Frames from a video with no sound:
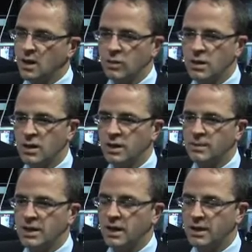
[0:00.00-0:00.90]
Well, I
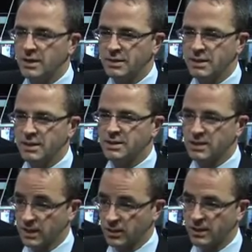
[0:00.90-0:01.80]
mean, I, I, think it's
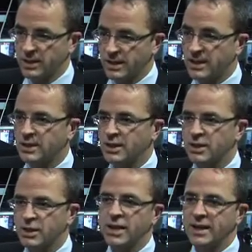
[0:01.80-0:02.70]
kind of hard to get get
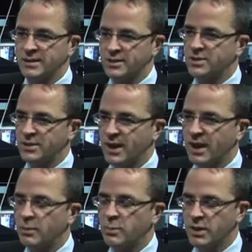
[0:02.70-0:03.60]
a good answer to that,